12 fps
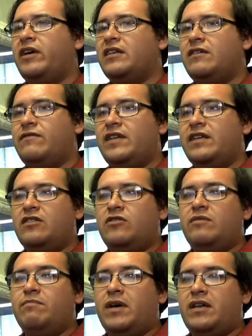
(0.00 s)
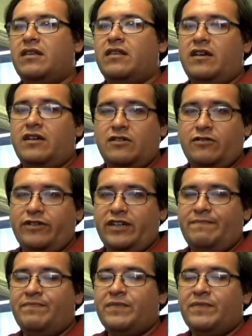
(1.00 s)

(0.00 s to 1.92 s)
activity, including money laundering.